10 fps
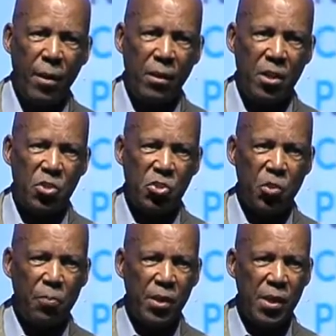is
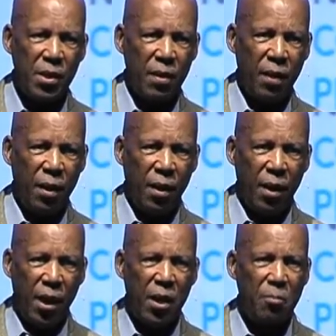simply
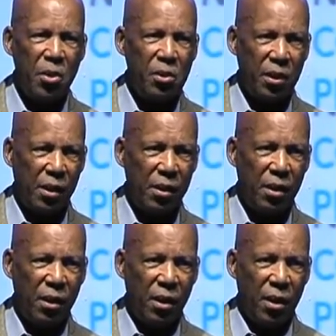and merely
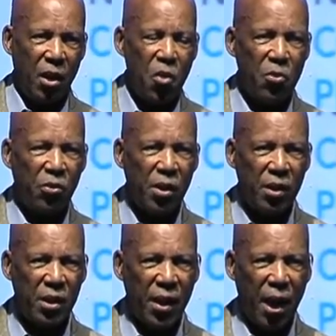everything
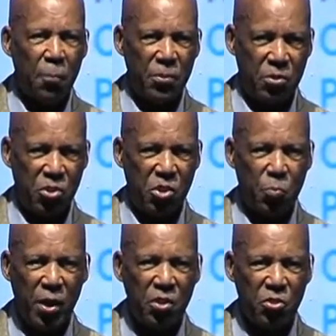that happens in
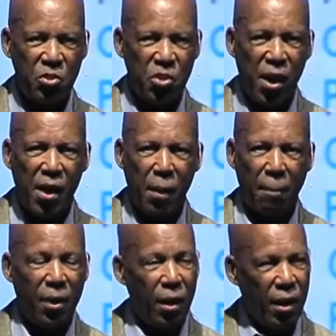space and time.
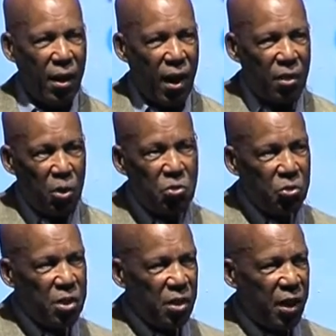And those
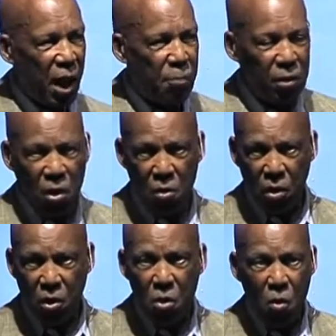things that happened long
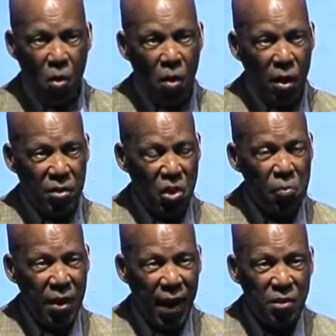ago are
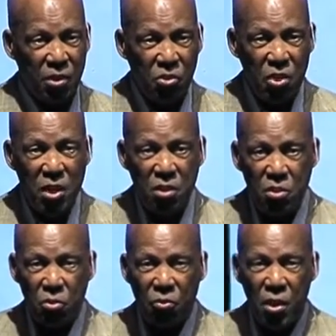simply antecedent
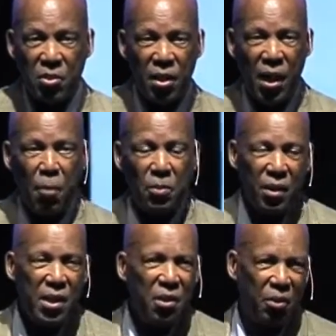to things that happen
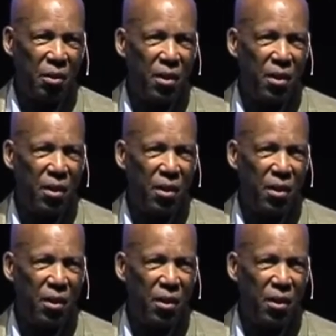later,